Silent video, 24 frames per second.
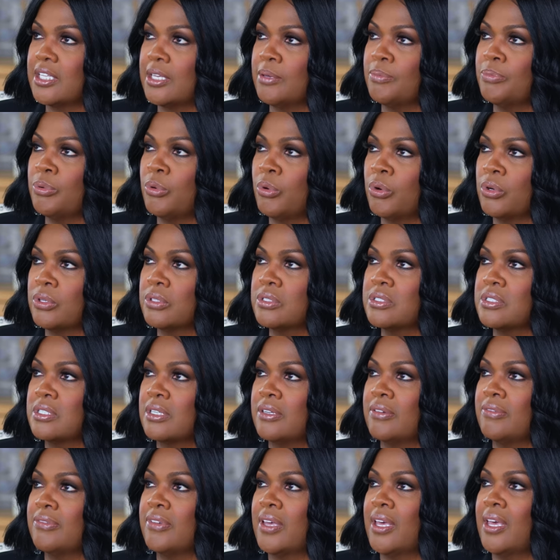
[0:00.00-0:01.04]
the importance
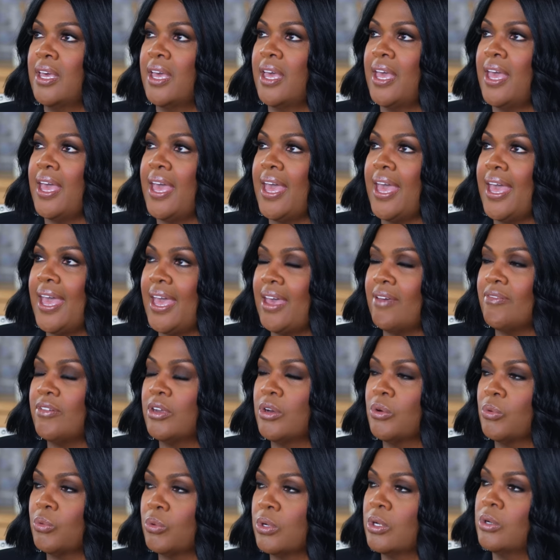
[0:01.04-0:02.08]
of having
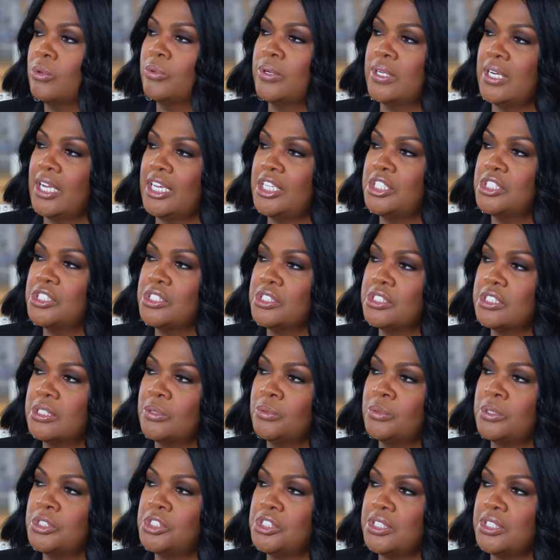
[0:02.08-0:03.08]
a real relationship with